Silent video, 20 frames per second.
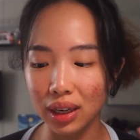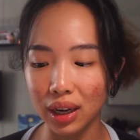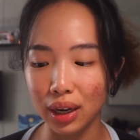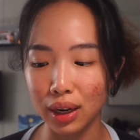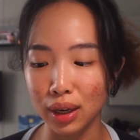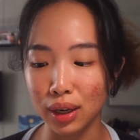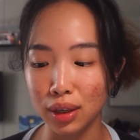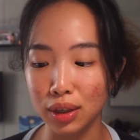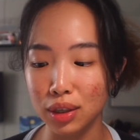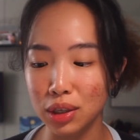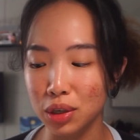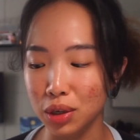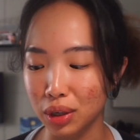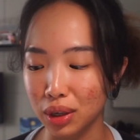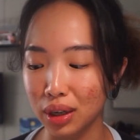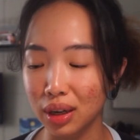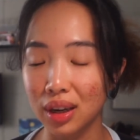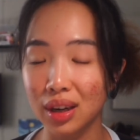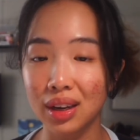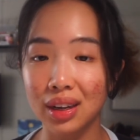I
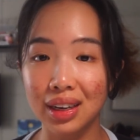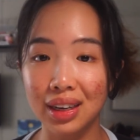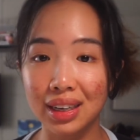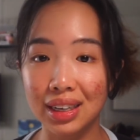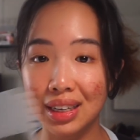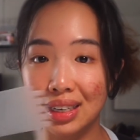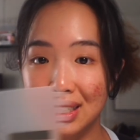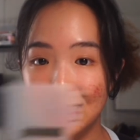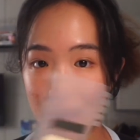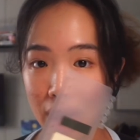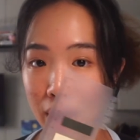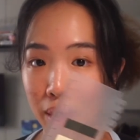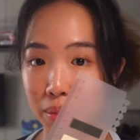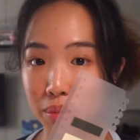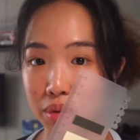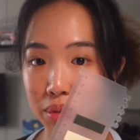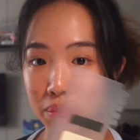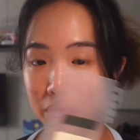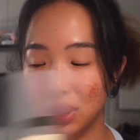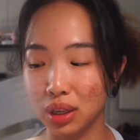took
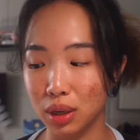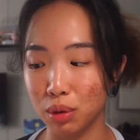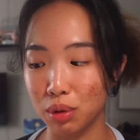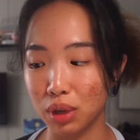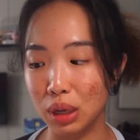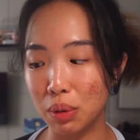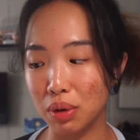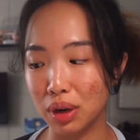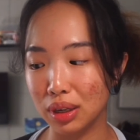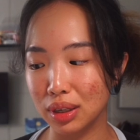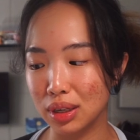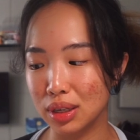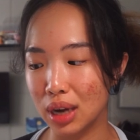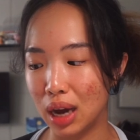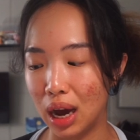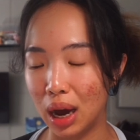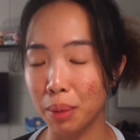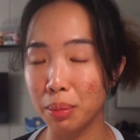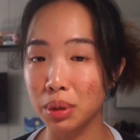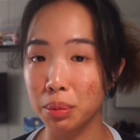tabs because I really wanted to
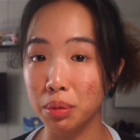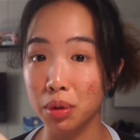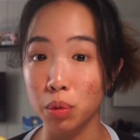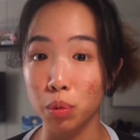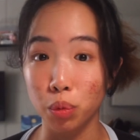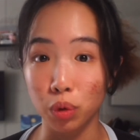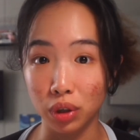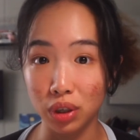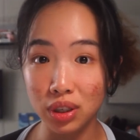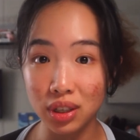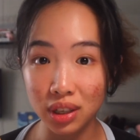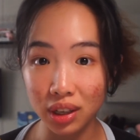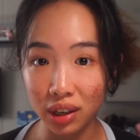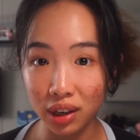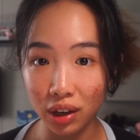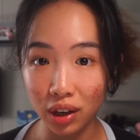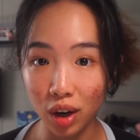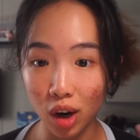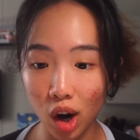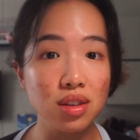tab some of the words in
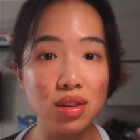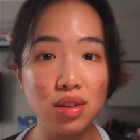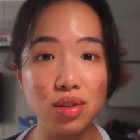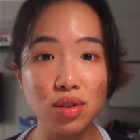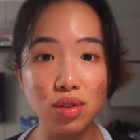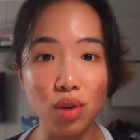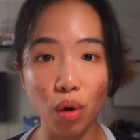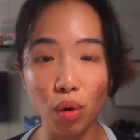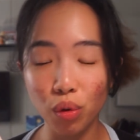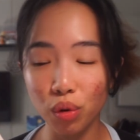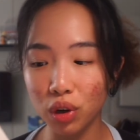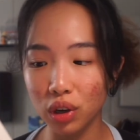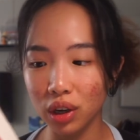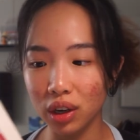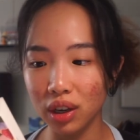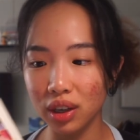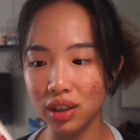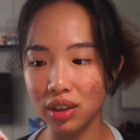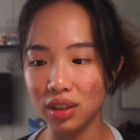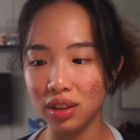here. This is so
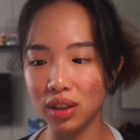good.